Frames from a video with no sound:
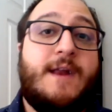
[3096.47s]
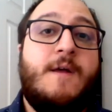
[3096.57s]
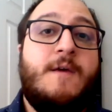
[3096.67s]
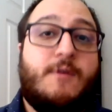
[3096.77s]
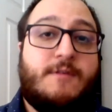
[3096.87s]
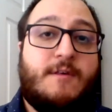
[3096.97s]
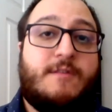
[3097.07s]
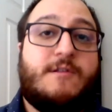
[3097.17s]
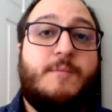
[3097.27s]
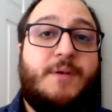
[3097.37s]
So as I
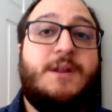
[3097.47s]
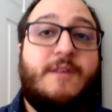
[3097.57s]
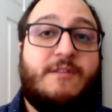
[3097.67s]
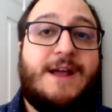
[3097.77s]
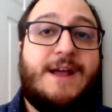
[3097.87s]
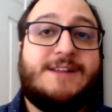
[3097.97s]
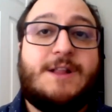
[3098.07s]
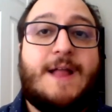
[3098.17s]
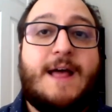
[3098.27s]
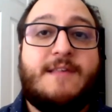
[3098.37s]
start building these next
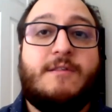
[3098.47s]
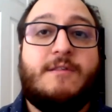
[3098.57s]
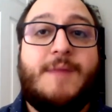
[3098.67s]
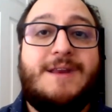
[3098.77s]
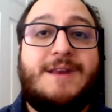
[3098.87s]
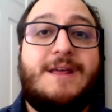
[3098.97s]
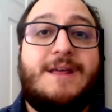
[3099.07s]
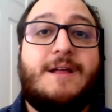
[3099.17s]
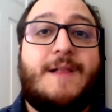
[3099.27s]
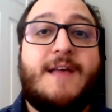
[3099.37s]
classes, my D
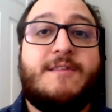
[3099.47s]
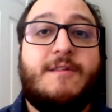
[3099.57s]
class, yeah.